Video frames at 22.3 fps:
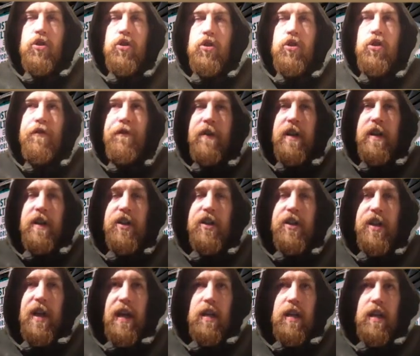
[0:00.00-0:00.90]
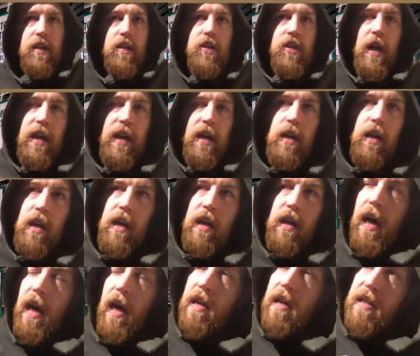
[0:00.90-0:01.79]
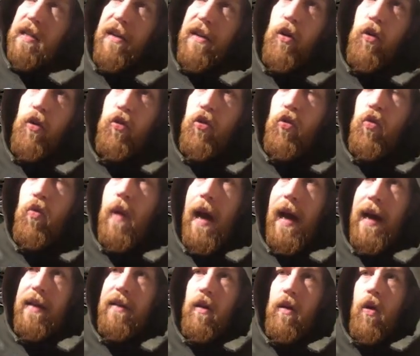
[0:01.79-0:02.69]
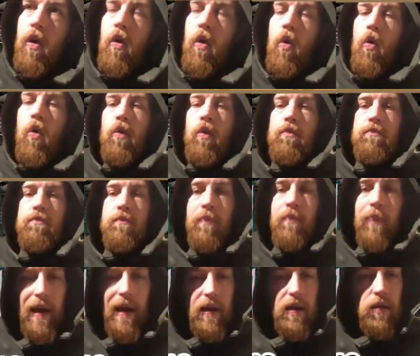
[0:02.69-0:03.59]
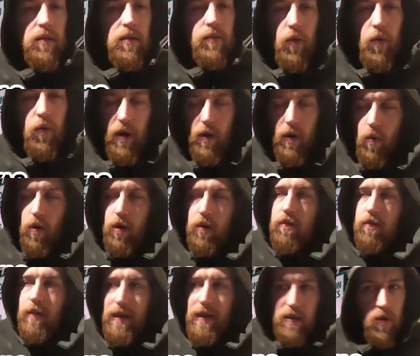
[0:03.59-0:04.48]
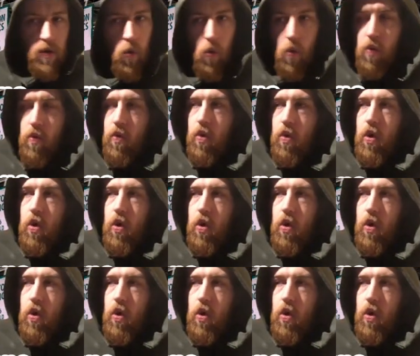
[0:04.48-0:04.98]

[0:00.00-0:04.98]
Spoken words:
do you think, Shaq? Because I know you like the whole players do what they want. That's cool.